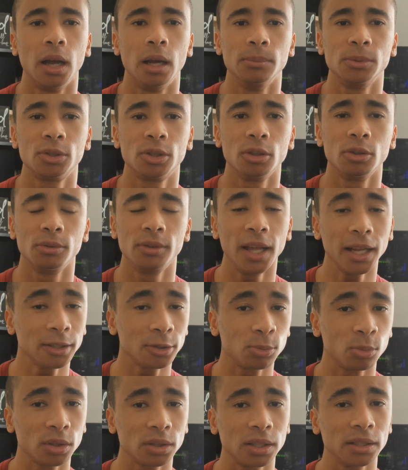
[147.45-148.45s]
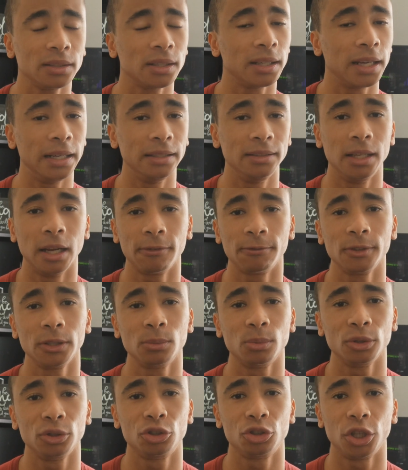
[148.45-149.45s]
So that's one thing that I definitely
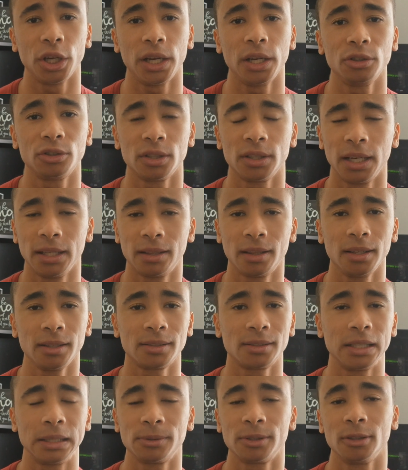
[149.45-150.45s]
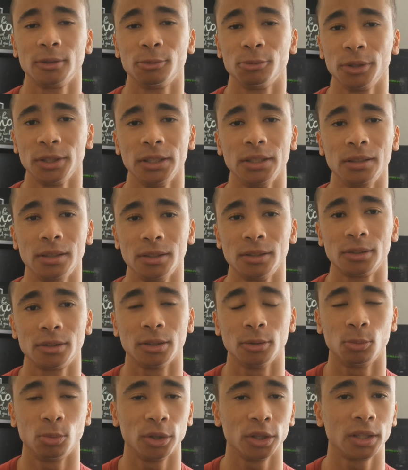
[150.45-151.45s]
would change, that I think Samsung really needs
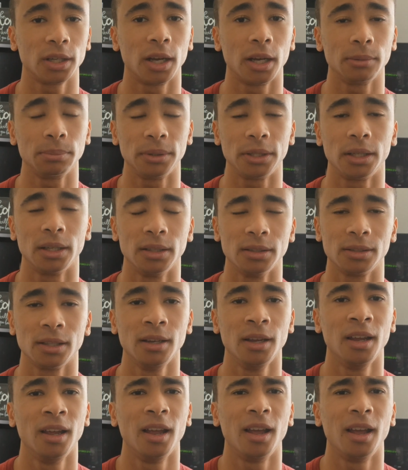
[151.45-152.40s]
to work on, because